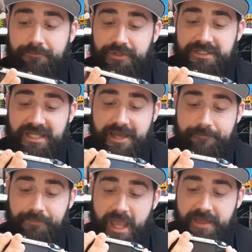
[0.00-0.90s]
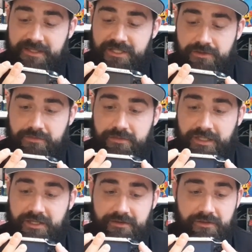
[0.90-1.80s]
But there's no, I
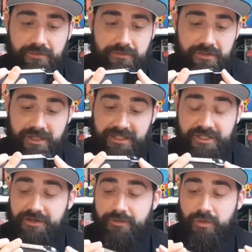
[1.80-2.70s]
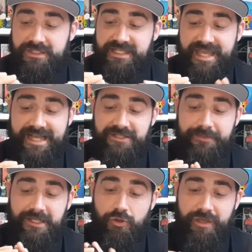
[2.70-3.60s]
don't know what CEX would
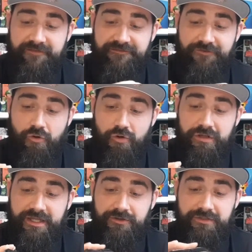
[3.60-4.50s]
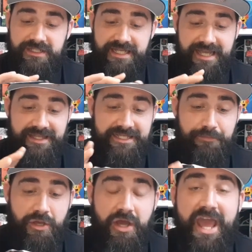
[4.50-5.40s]
be looking for in order to take this.
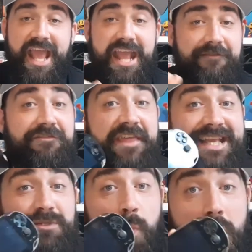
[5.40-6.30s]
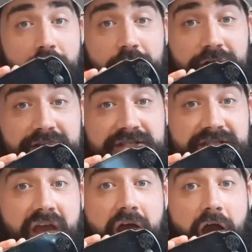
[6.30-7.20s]
But if this
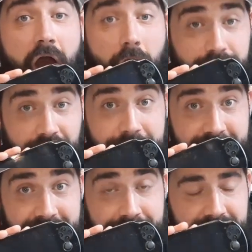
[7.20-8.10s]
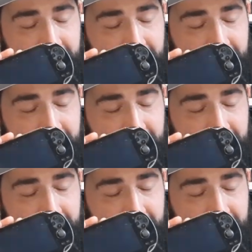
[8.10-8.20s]
works, I'm going to be keeping this.